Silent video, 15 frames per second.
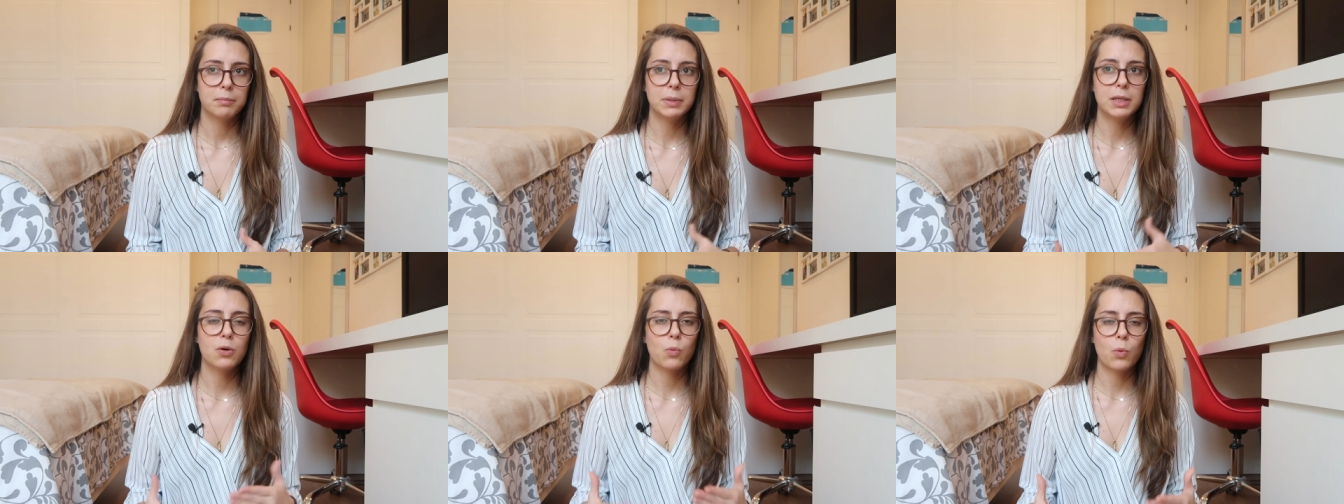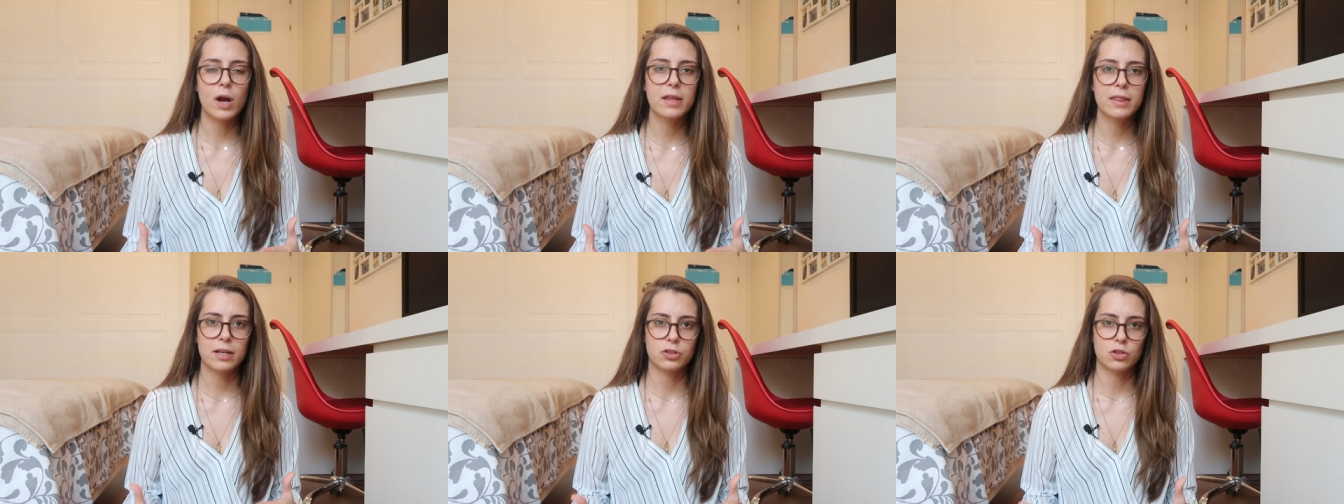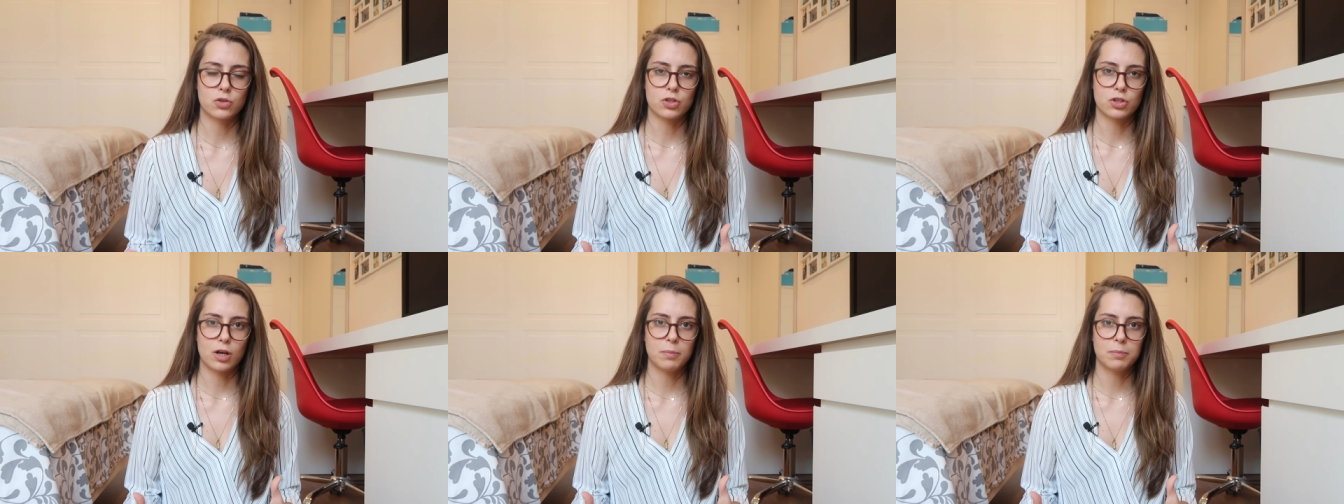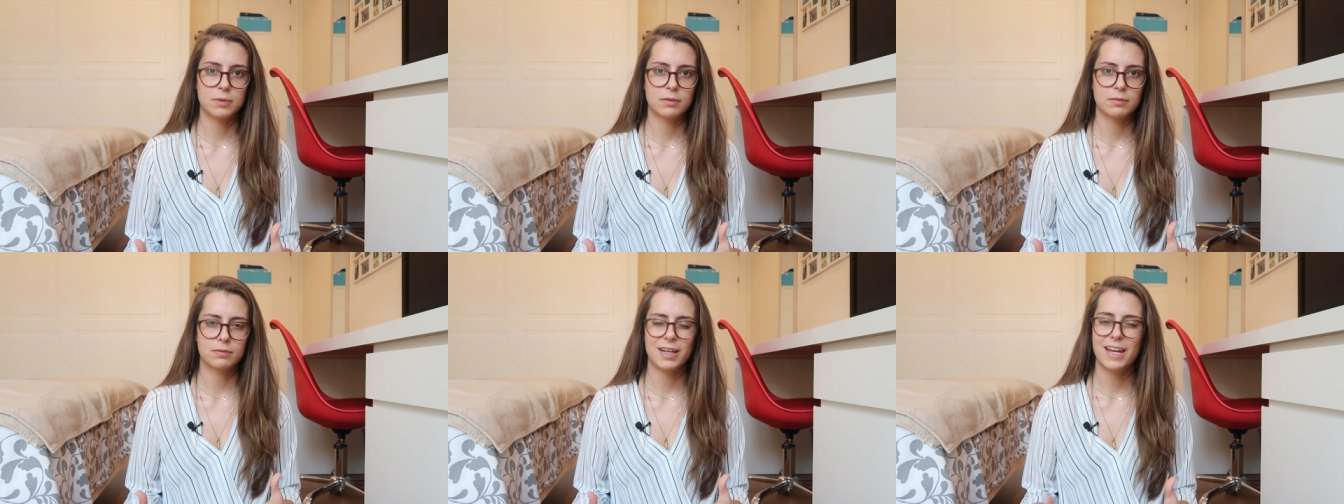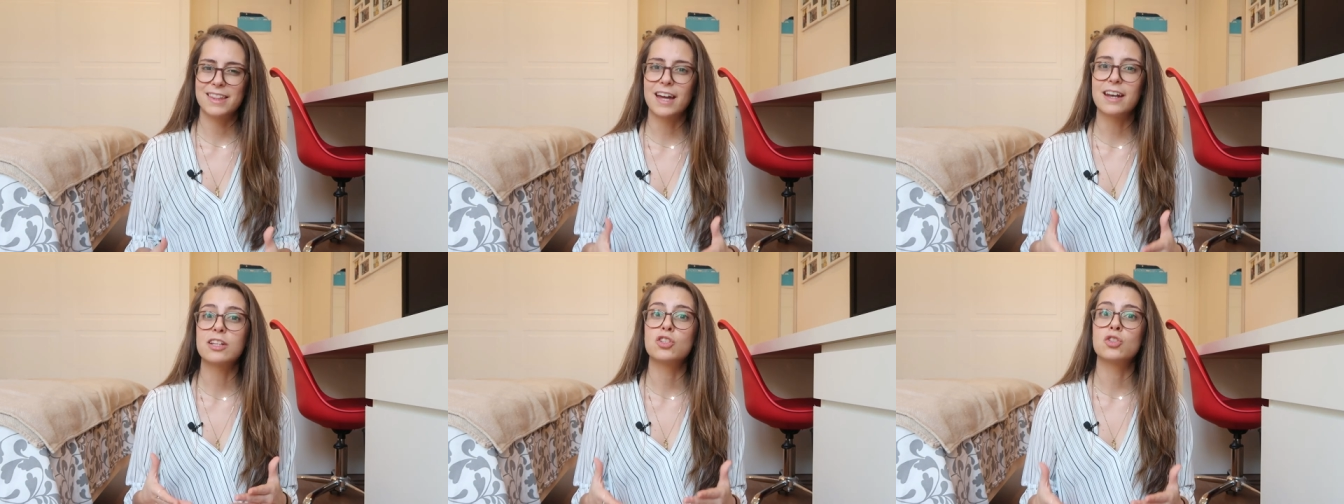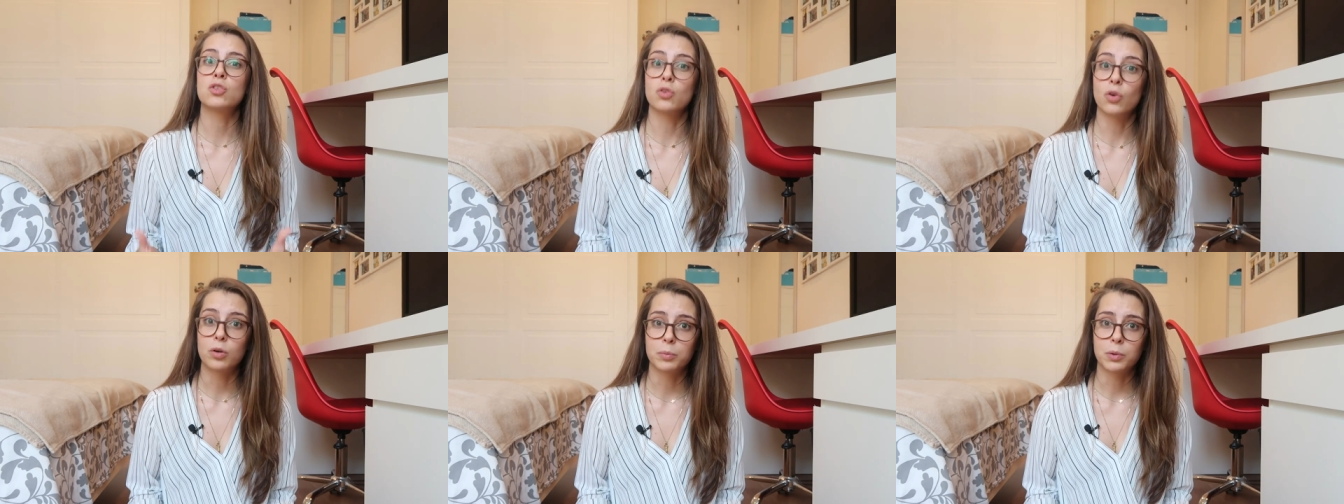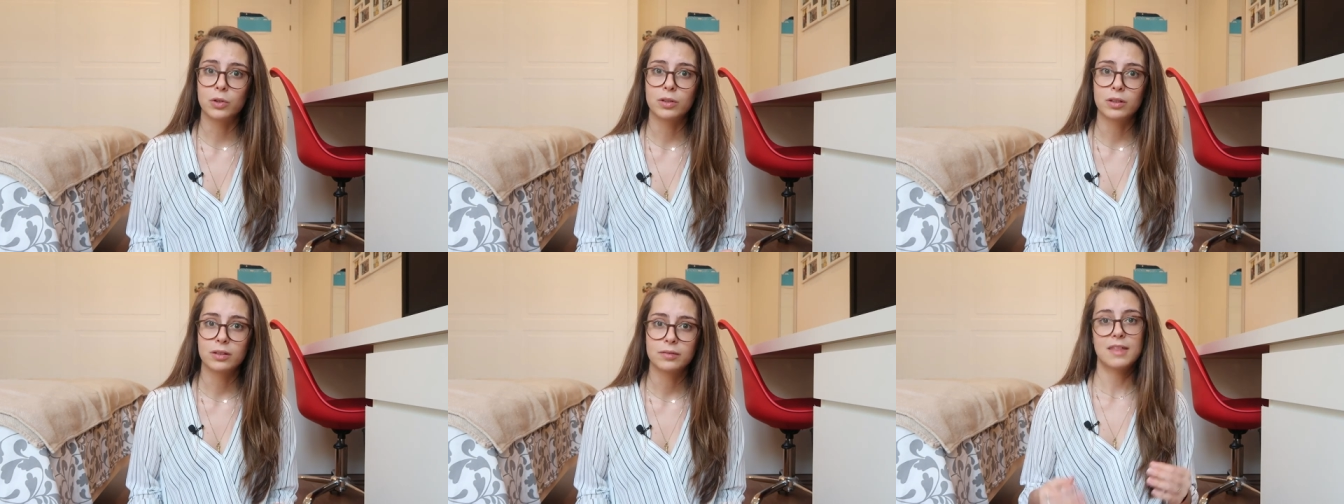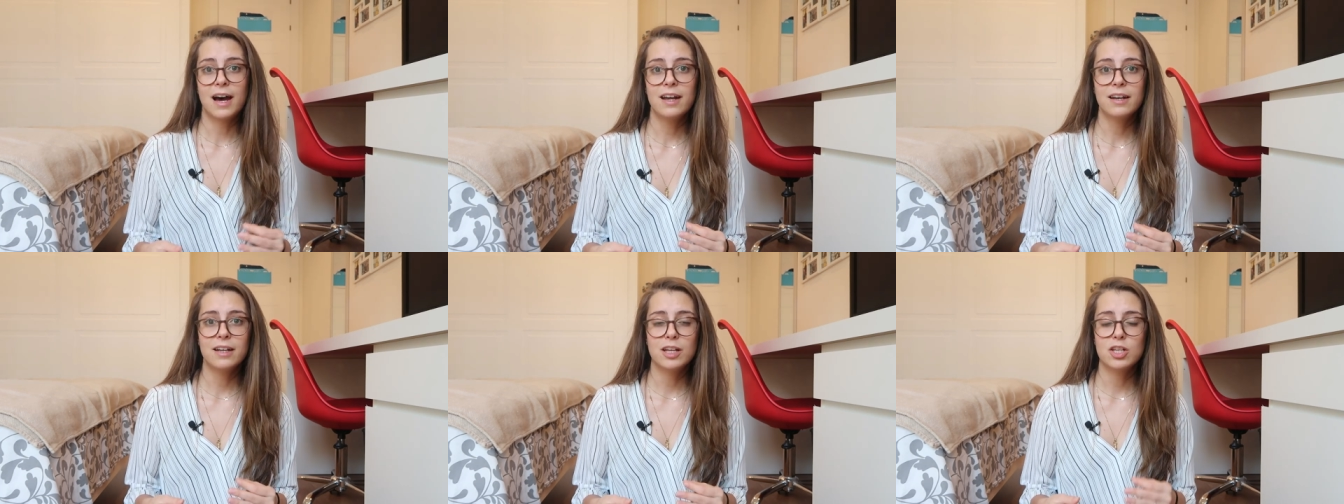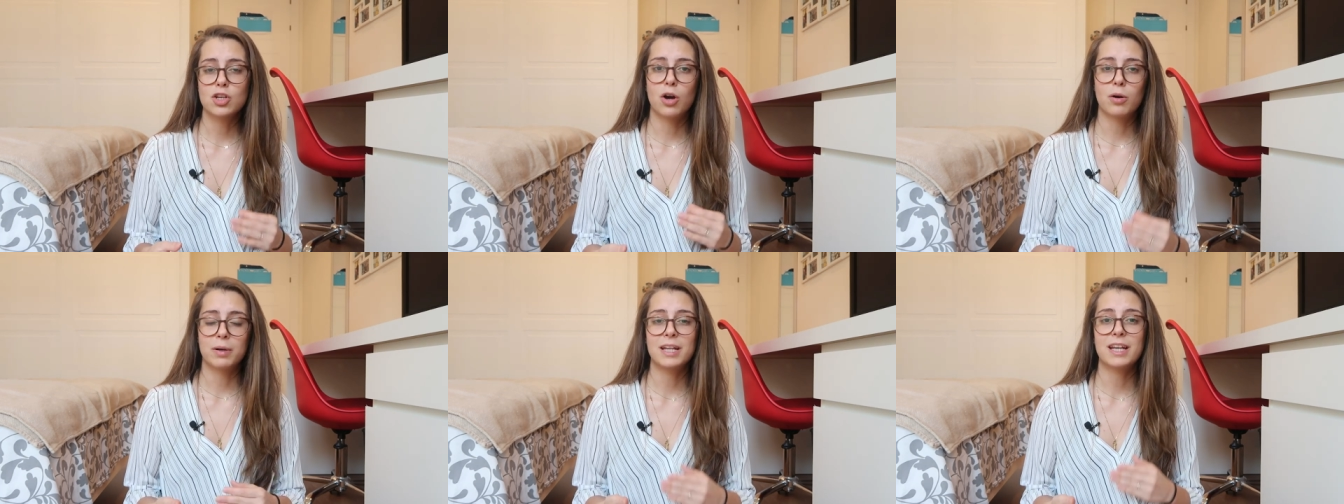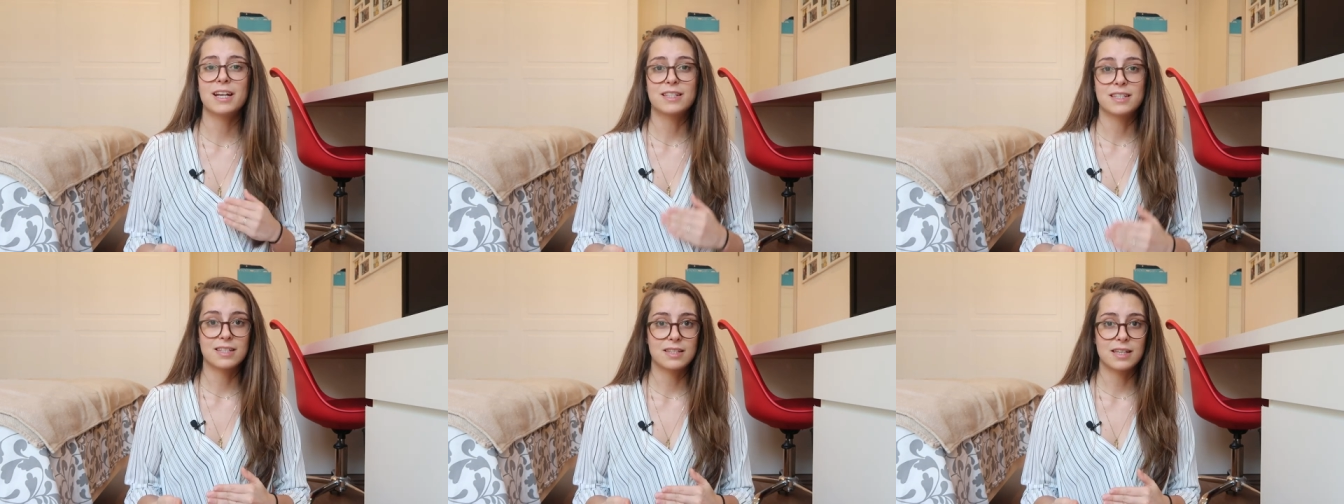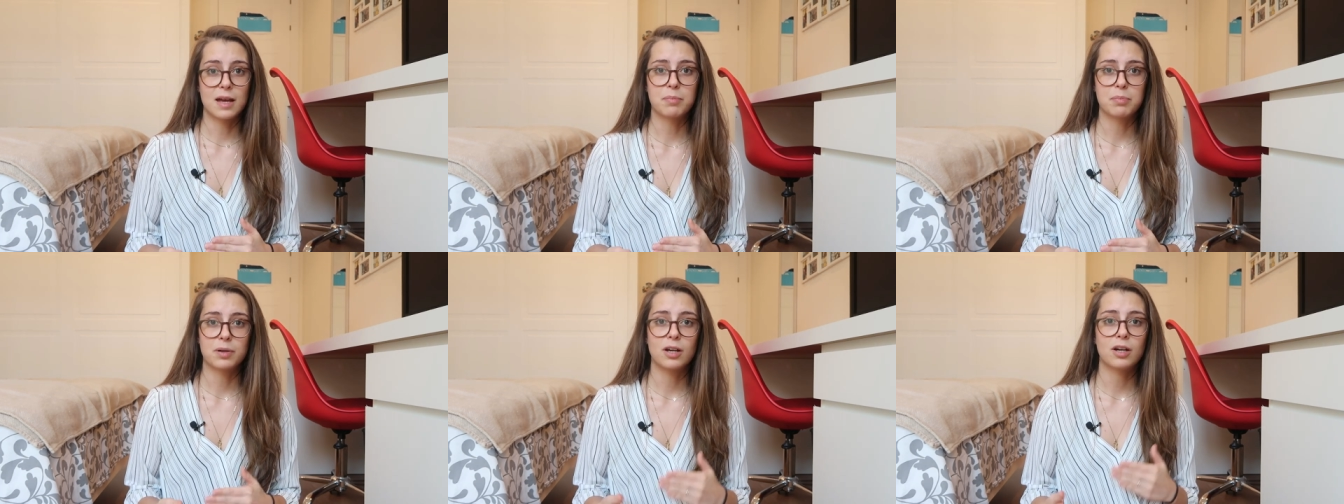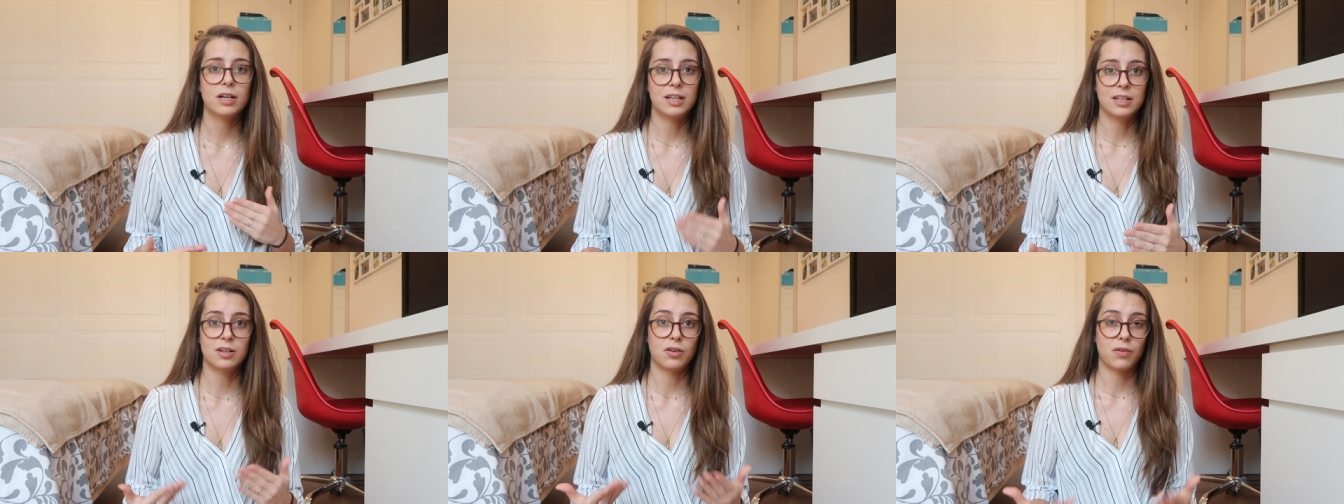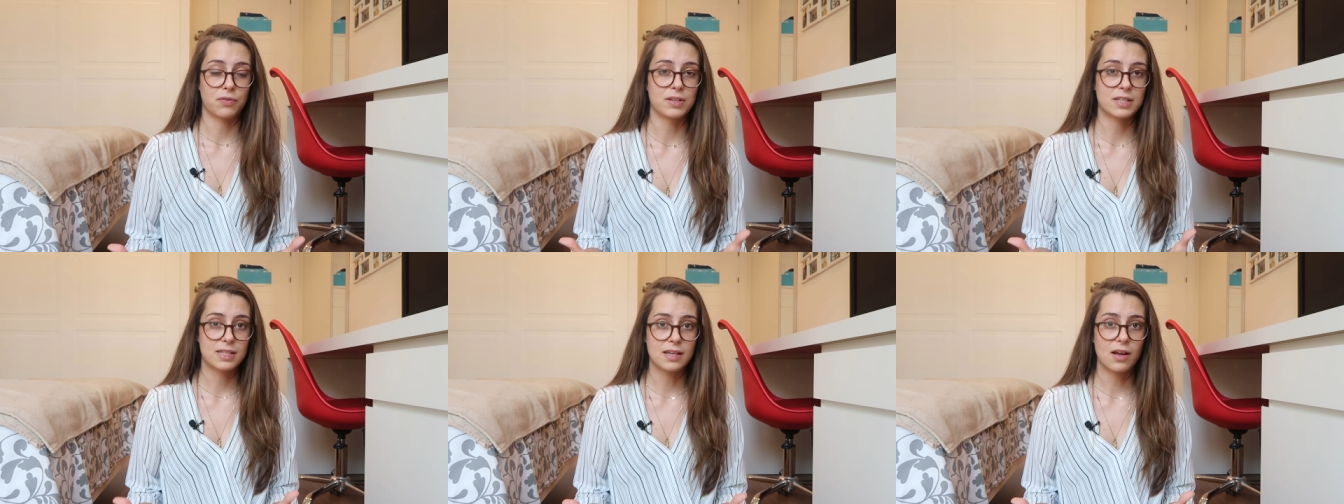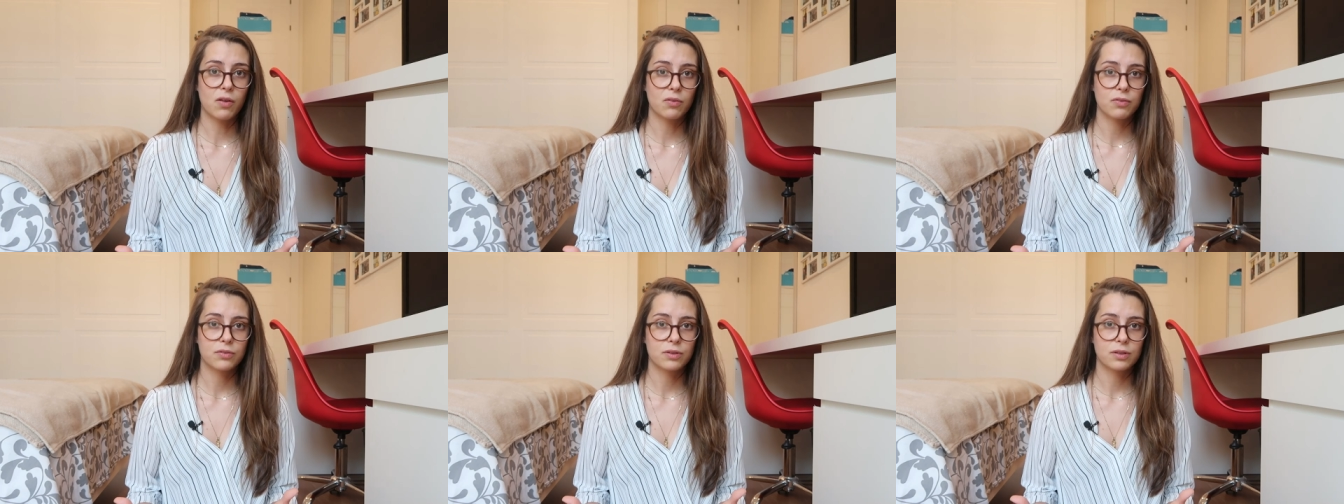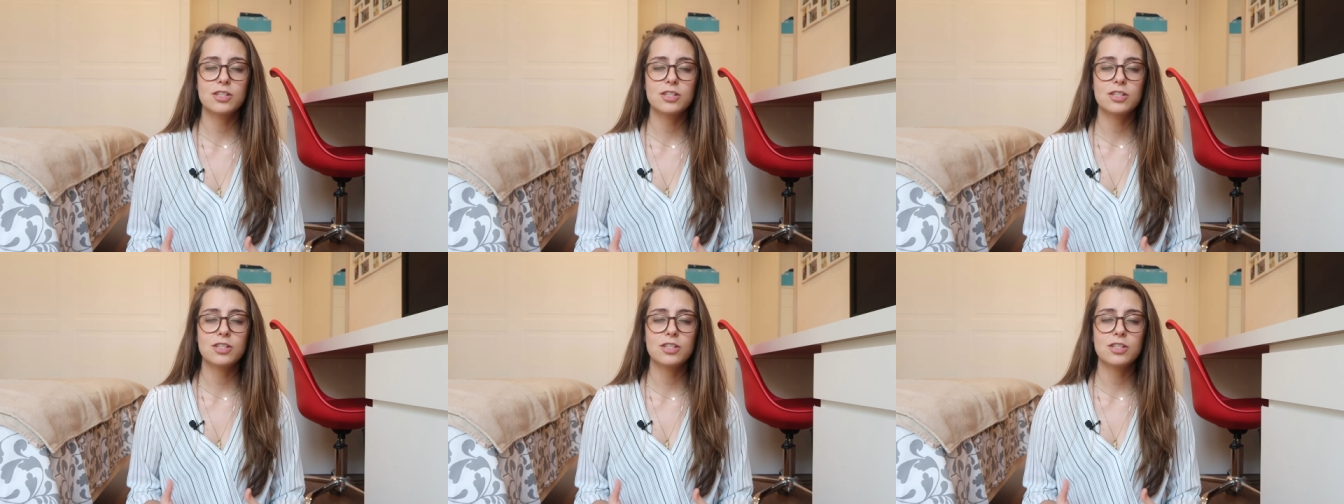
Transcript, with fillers: Be aware that you stopped and that it's normal. That is already a step in and of itself.